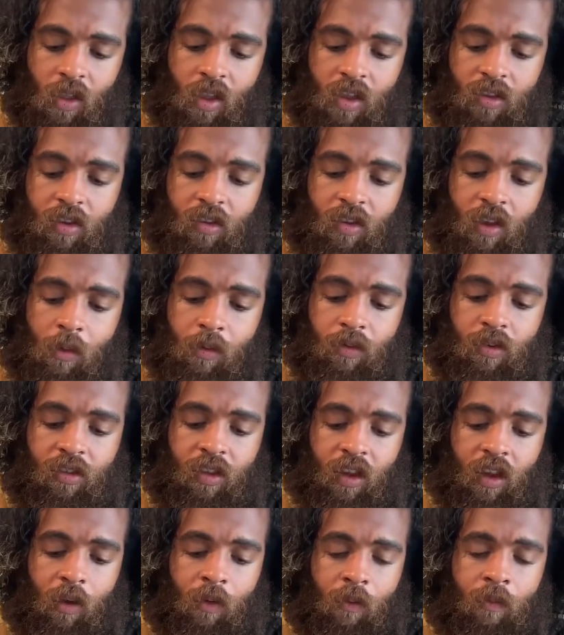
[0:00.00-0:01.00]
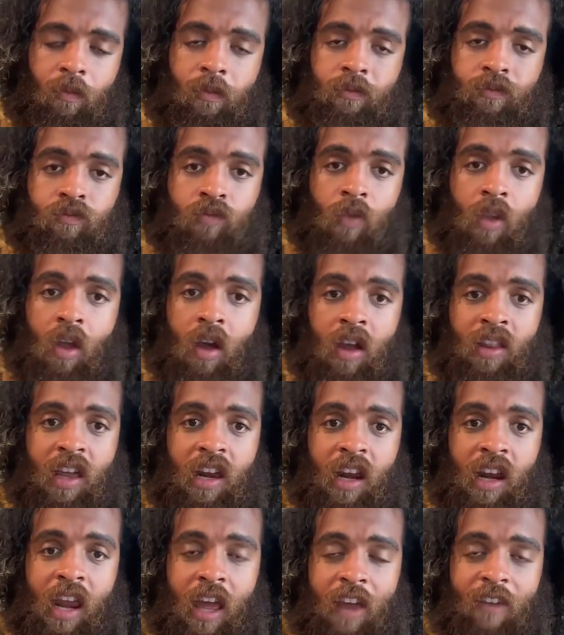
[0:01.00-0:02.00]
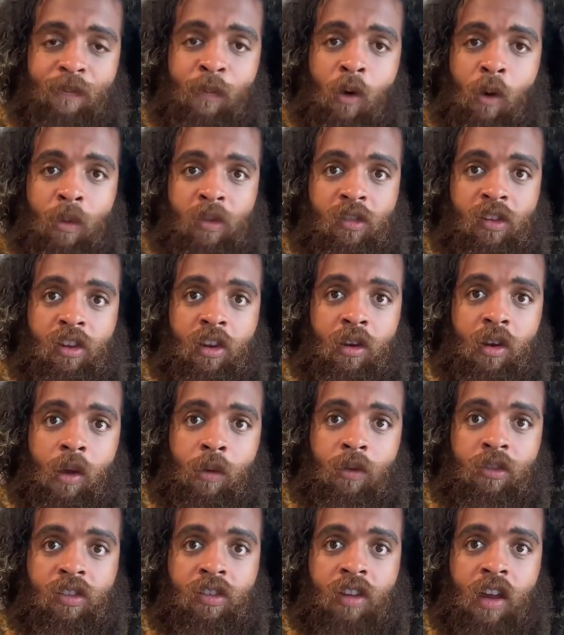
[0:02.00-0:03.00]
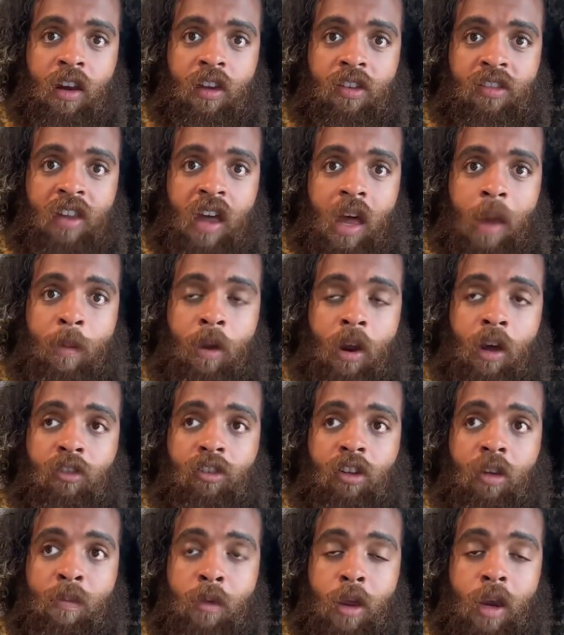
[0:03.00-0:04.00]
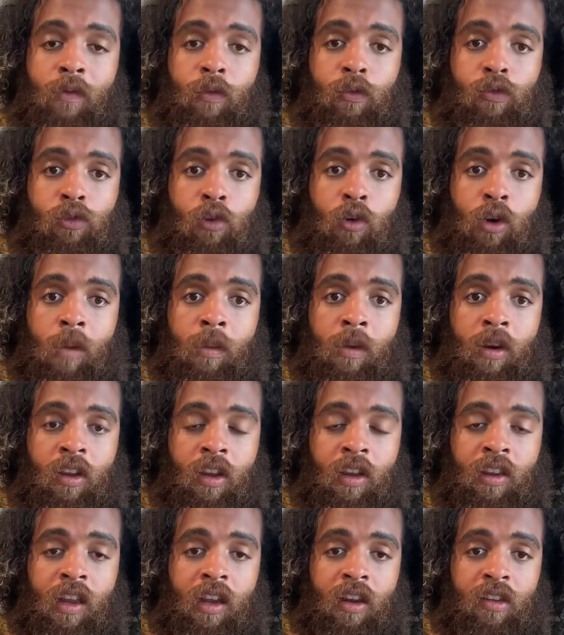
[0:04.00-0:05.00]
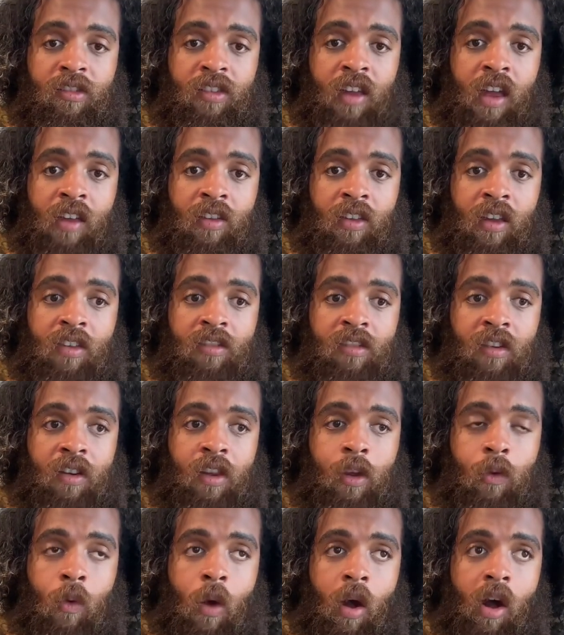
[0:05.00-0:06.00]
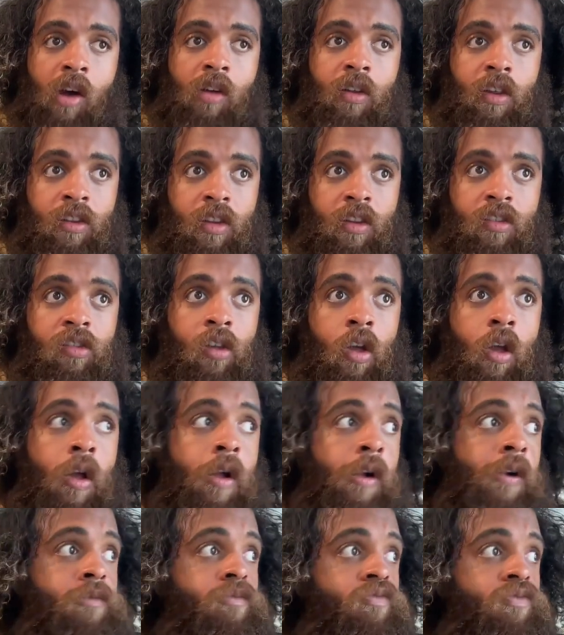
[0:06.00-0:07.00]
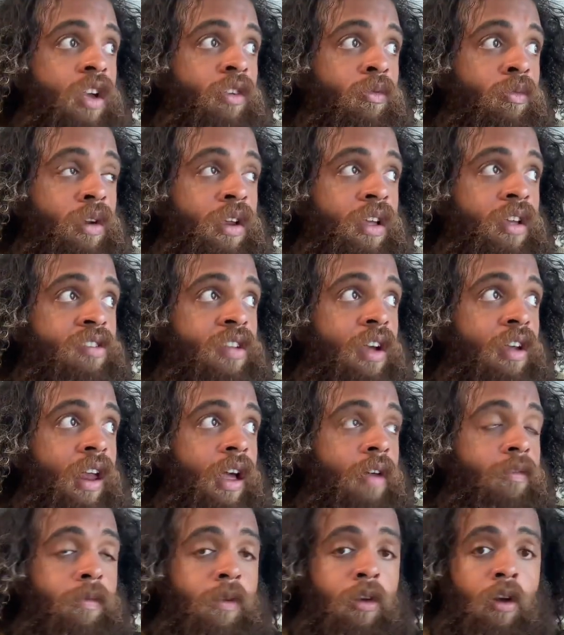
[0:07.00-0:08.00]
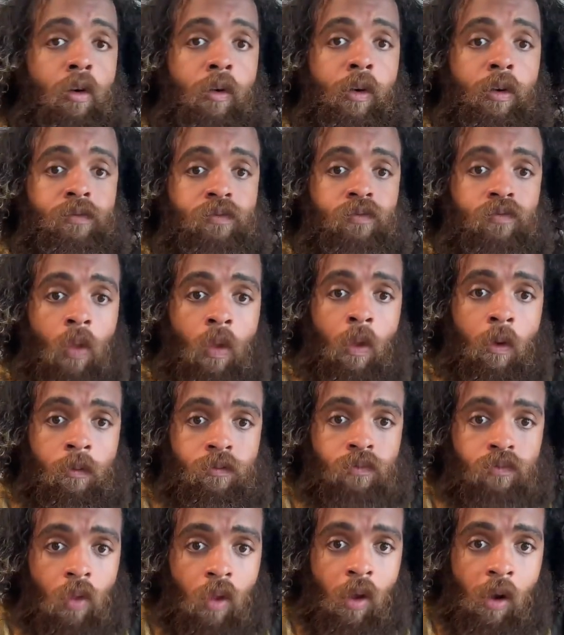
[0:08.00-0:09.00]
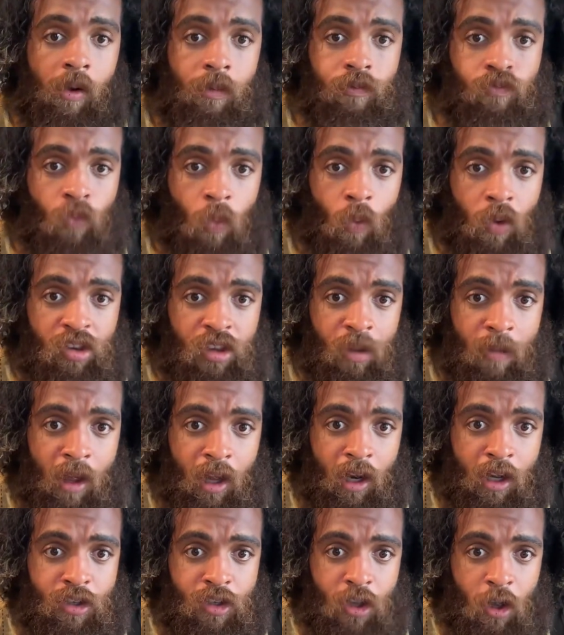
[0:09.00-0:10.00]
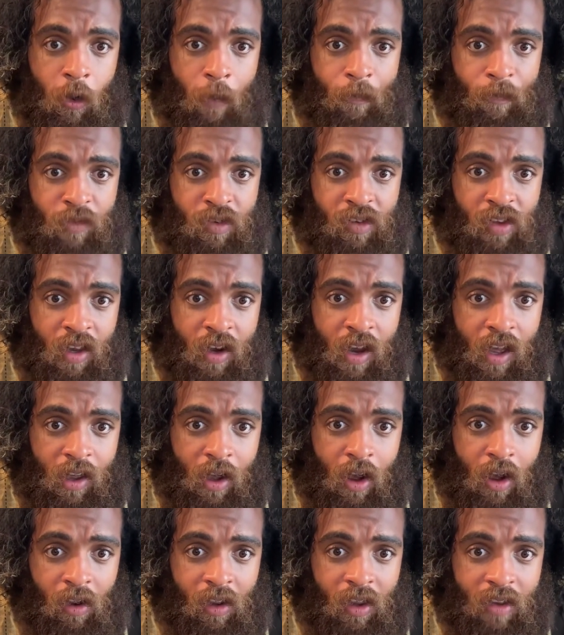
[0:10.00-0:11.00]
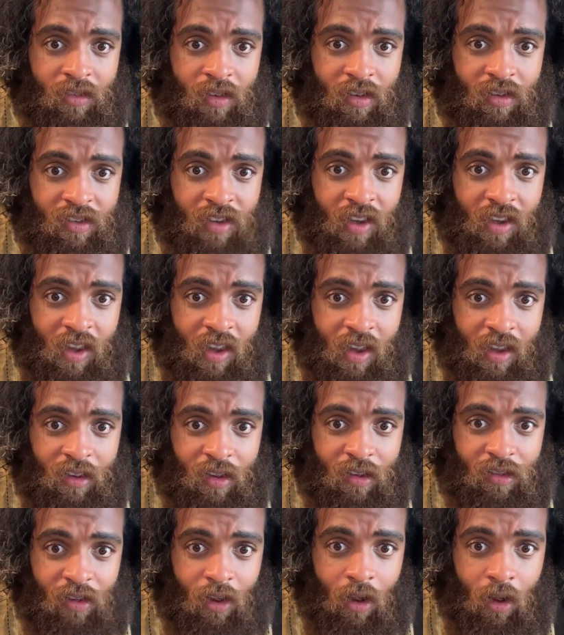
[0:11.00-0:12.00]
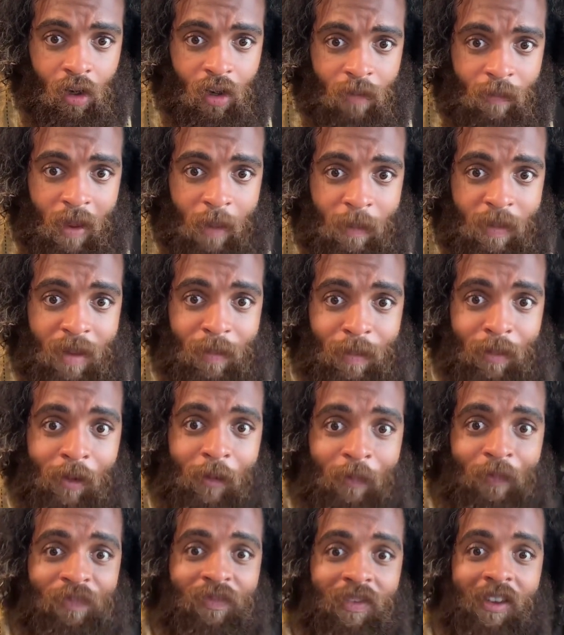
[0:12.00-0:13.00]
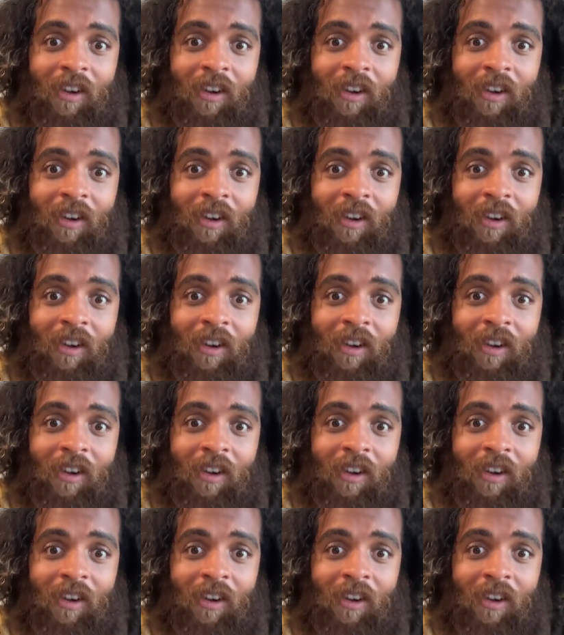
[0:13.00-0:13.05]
It's just, it was just like a, a lot of life moments in there that was just kind of sad, but also a beautiful story, but like a lot of sad things that are like, wow, like this, that really is how life be going. Um, what's up, Holly Joe? Said August is singing the song of my people.